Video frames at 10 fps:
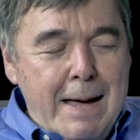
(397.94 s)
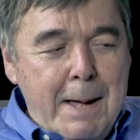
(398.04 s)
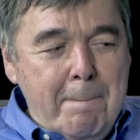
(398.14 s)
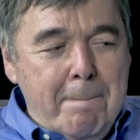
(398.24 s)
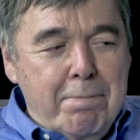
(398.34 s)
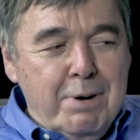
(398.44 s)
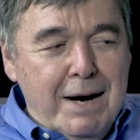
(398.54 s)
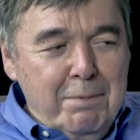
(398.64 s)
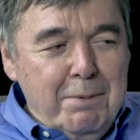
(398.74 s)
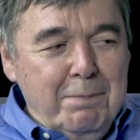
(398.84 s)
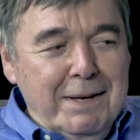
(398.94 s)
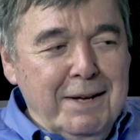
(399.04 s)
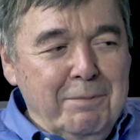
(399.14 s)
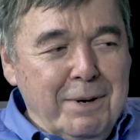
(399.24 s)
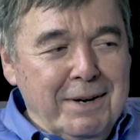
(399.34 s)
I'm
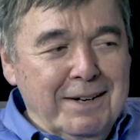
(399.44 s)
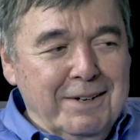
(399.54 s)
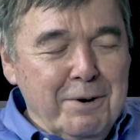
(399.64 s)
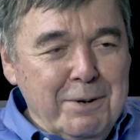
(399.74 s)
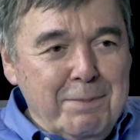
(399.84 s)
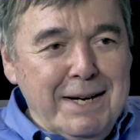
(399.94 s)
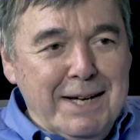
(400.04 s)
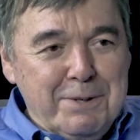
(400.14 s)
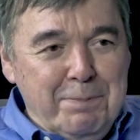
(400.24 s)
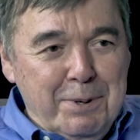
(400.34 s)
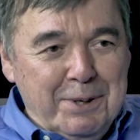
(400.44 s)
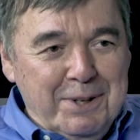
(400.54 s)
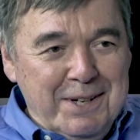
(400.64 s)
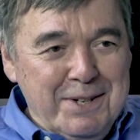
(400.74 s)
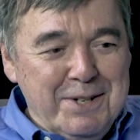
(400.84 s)
probably, where I'd go in my next
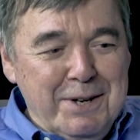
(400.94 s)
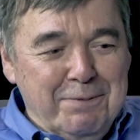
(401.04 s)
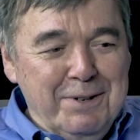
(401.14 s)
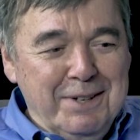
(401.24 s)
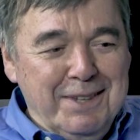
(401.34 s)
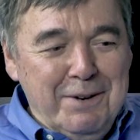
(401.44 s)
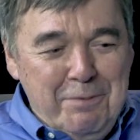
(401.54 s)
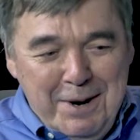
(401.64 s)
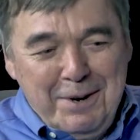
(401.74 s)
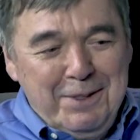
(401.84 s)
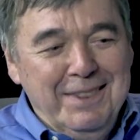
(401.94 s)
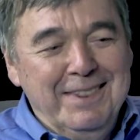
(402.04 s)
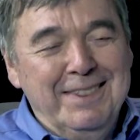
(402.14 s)
book is different than where